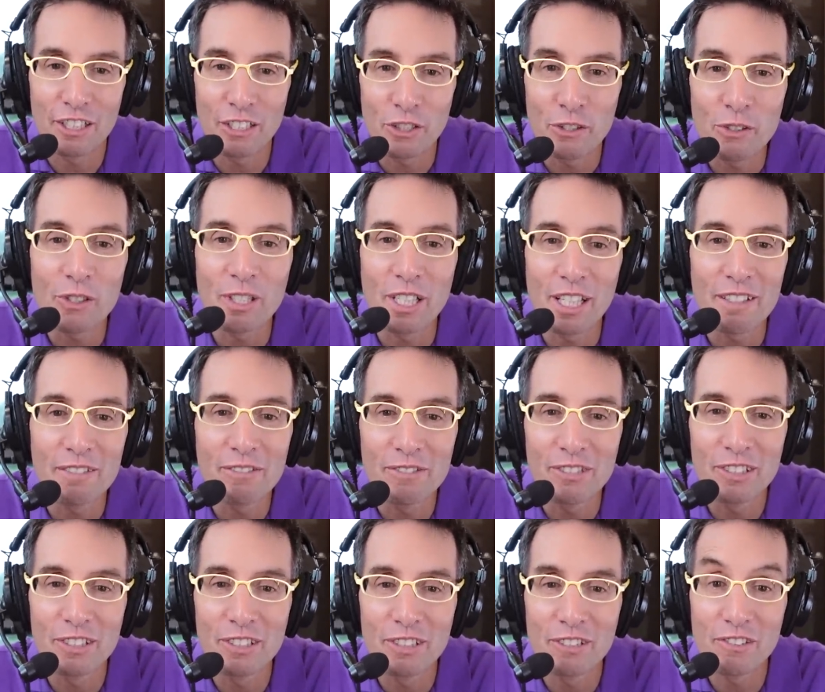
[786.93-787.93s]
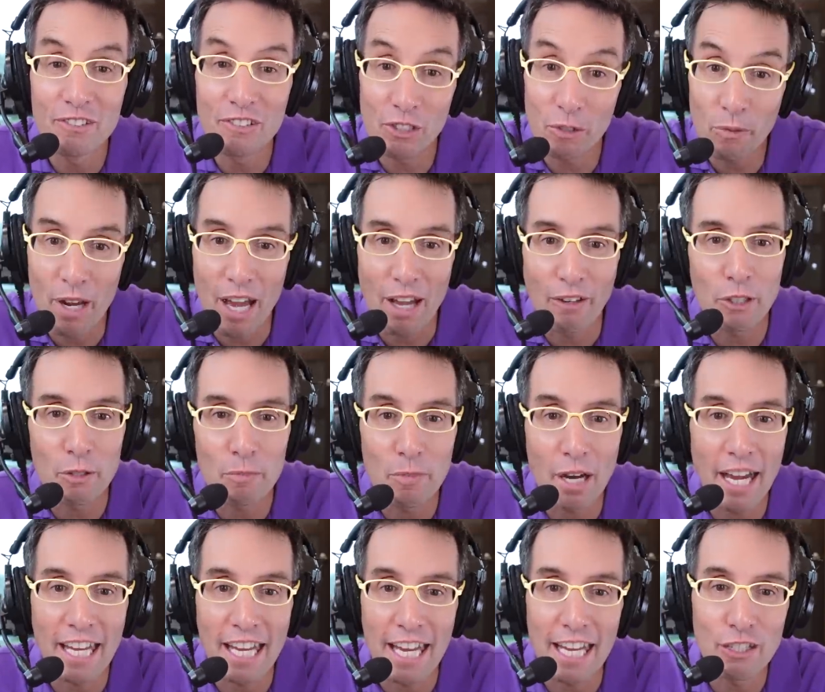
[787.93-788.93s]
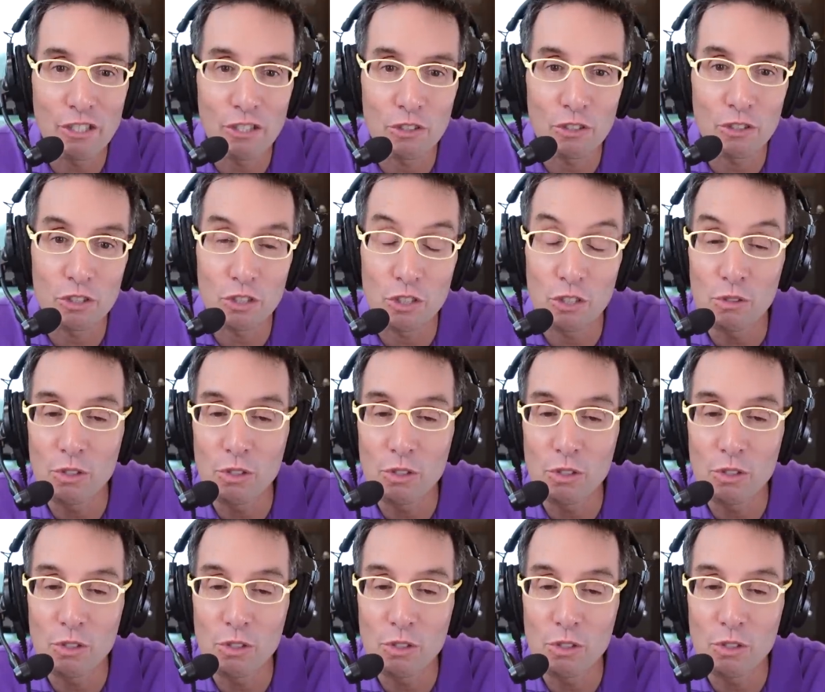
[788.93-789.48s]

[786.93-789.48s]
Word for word: You lived surrounded by angels.